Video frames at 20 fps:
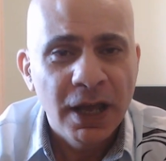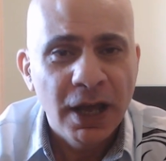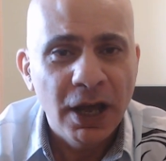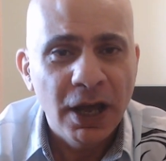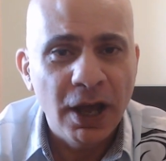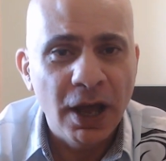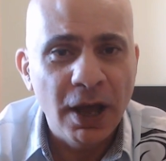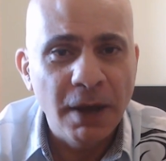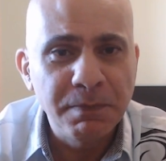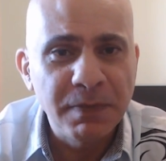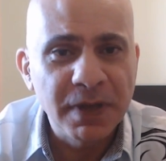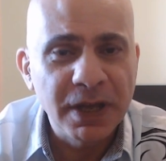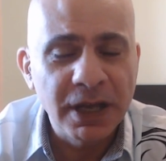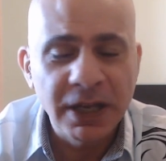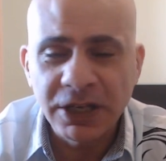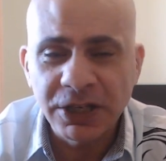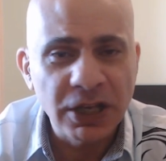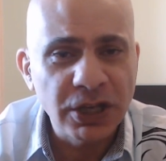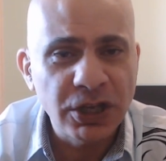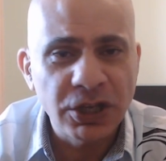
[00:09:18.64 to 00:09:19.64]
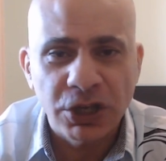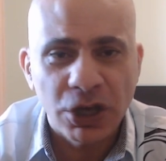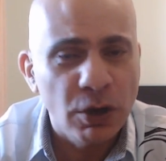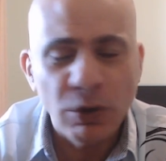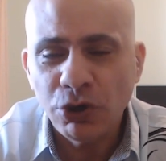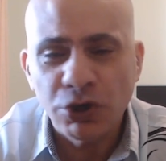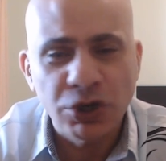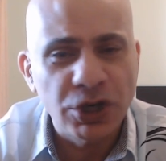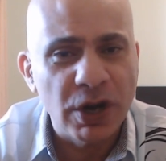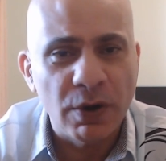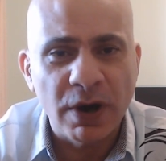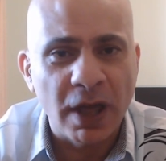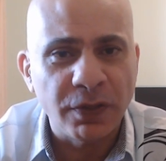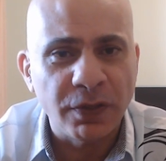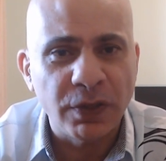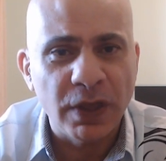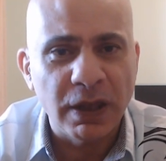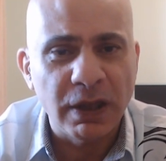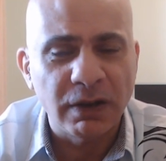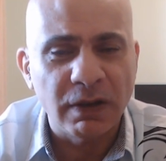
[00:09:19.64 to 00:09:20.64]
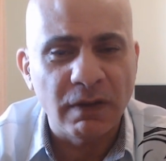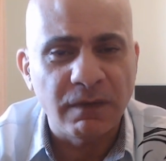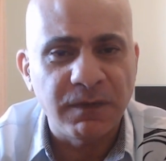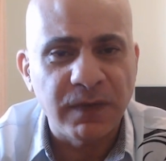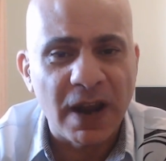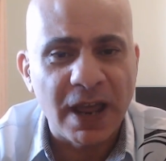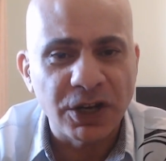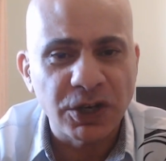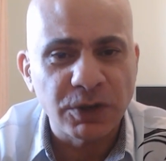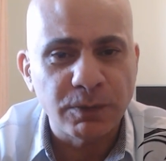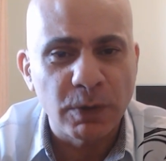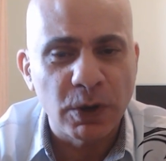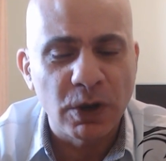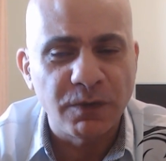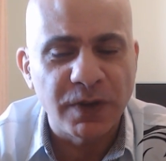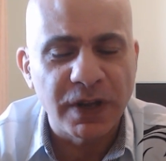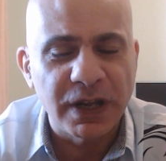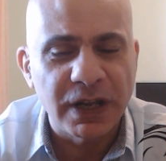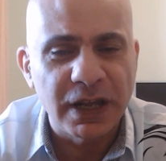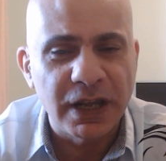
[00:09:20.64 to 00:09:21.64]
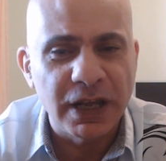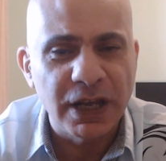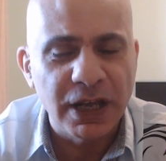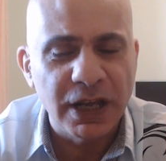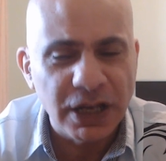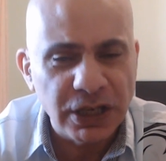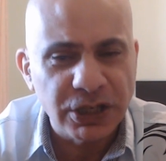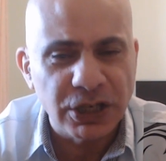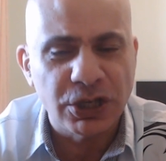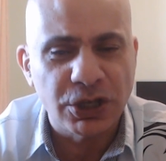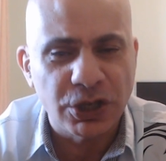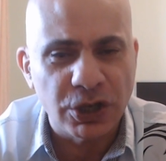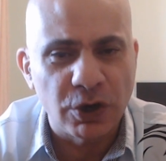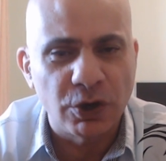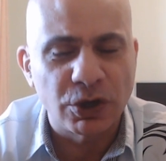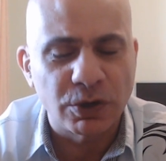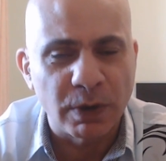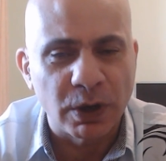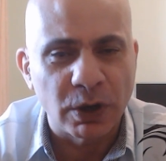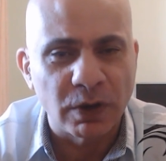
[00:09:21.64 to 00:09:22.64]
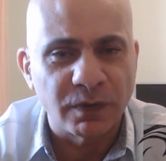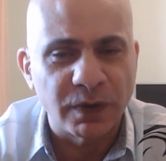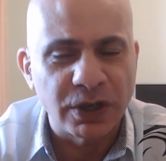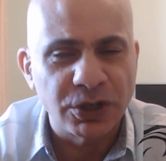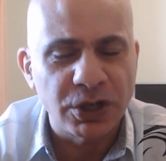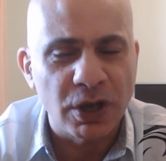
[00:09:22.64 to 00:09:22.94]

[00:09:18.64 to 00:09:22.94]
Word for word: um, is a huge year, and I think the Flash movie is a huge movie.